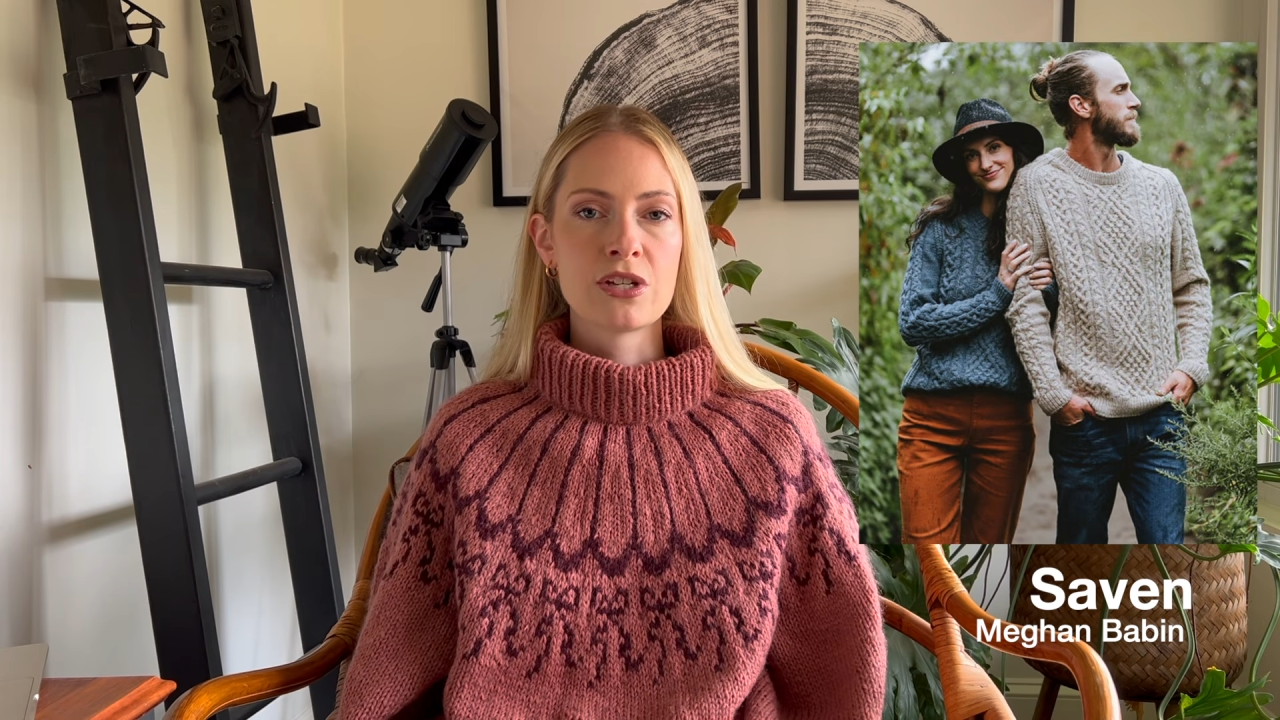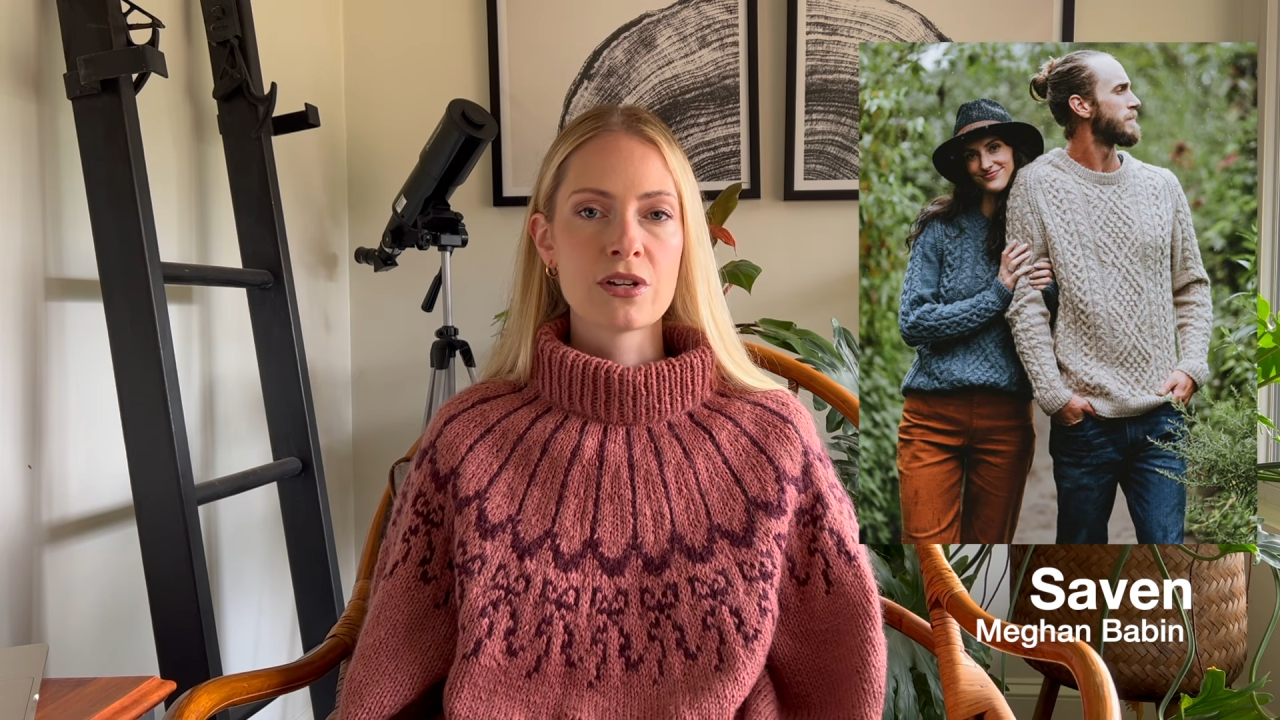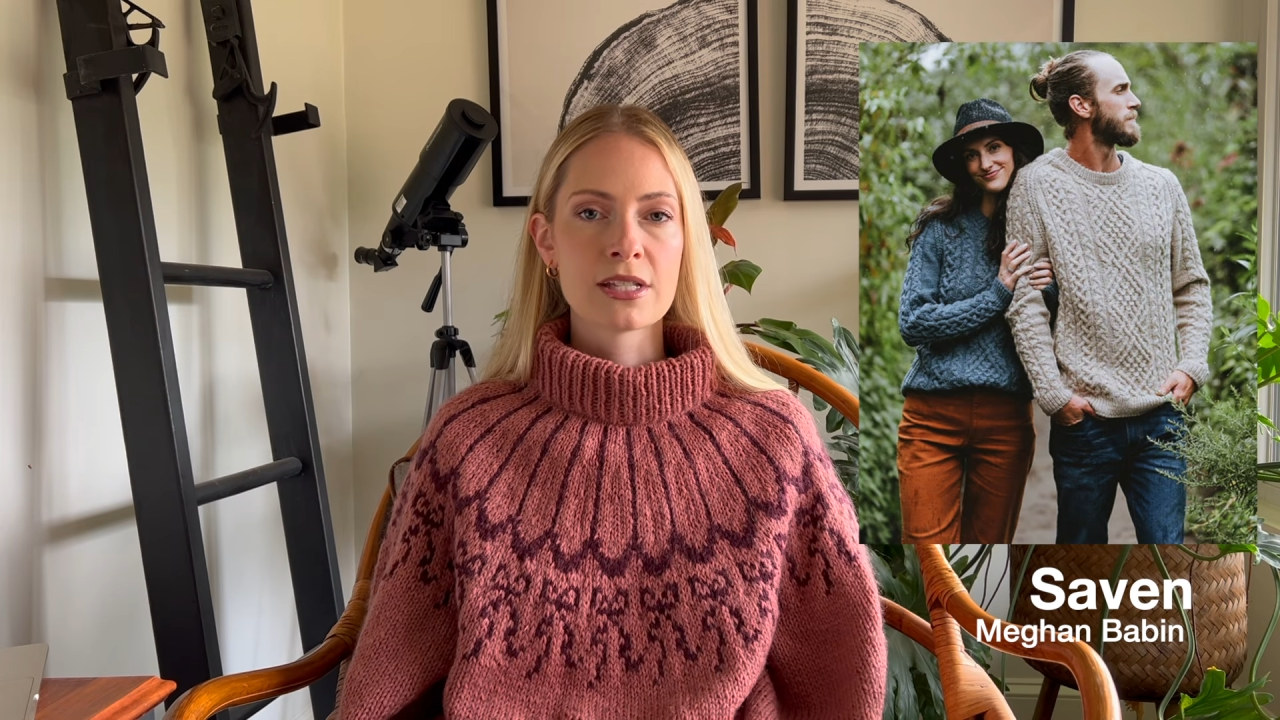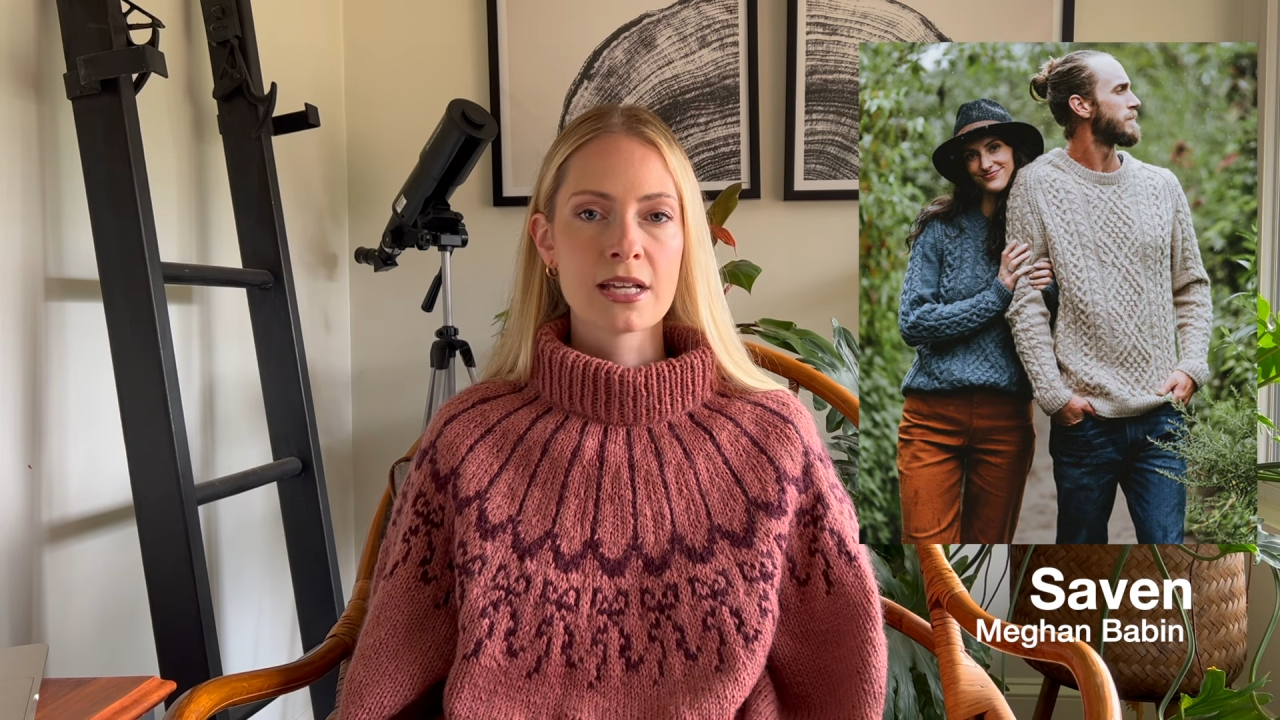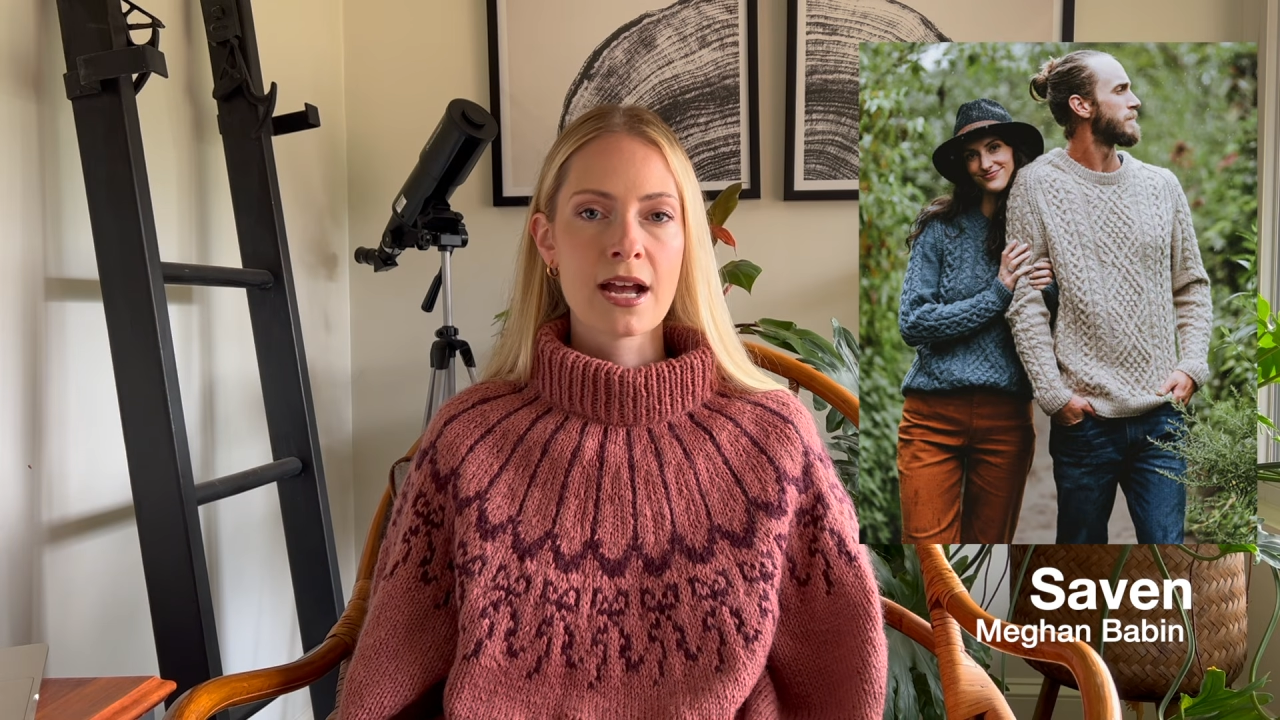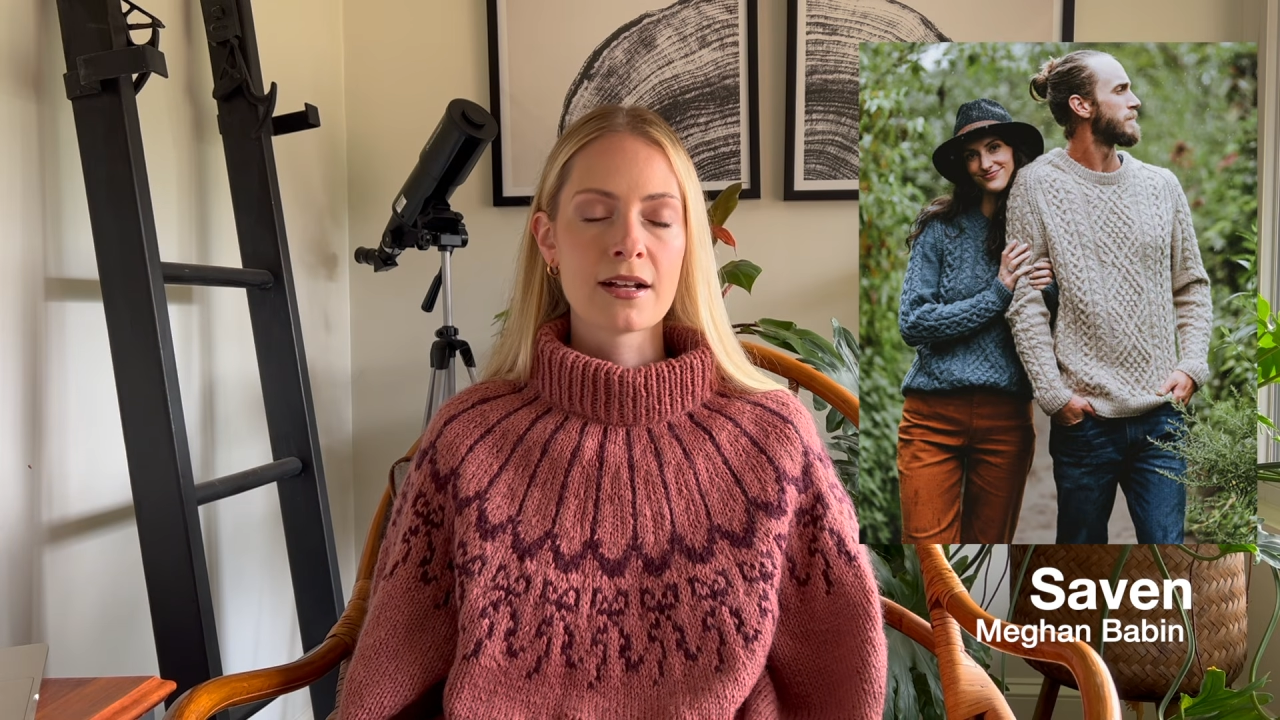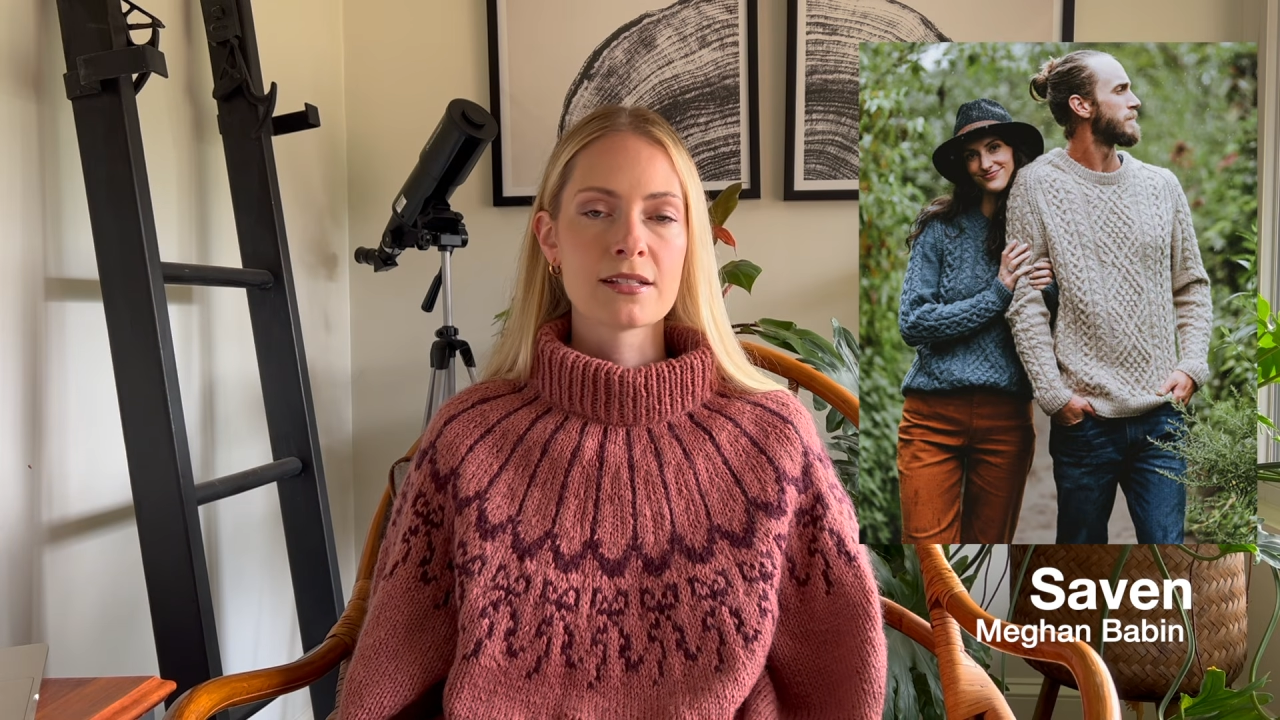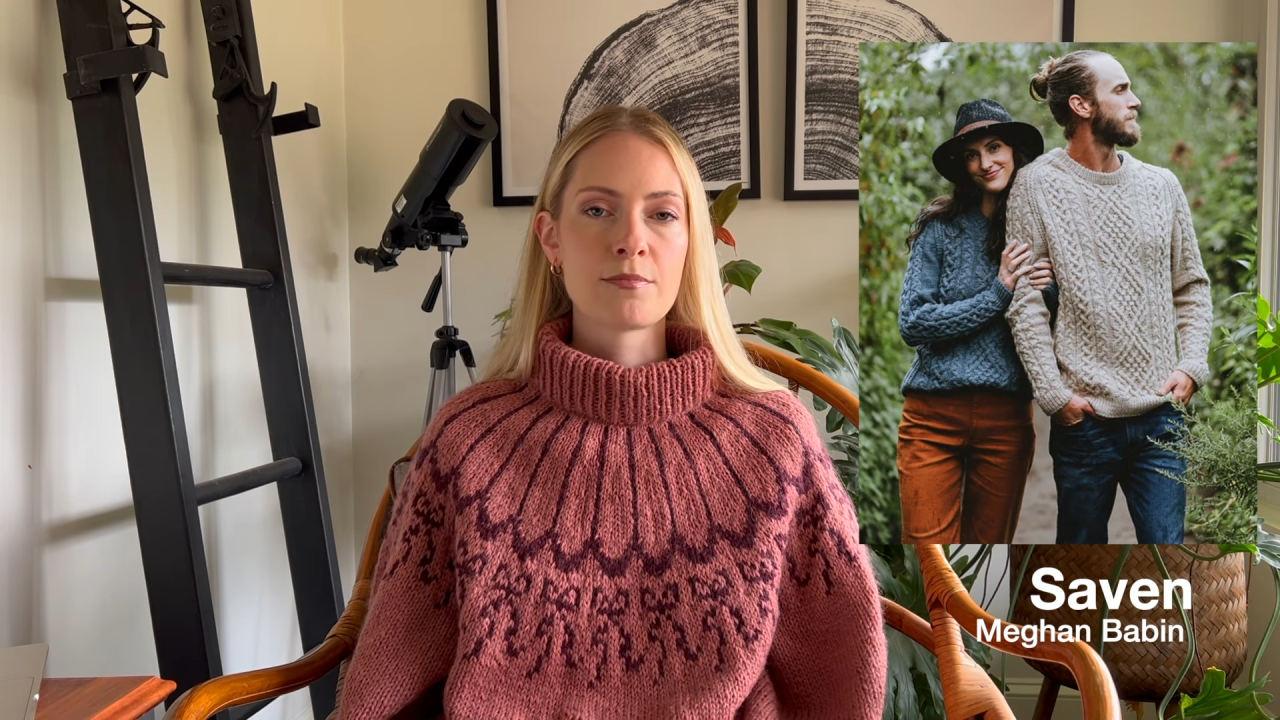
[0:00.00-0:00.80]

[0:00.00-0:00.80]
unisex,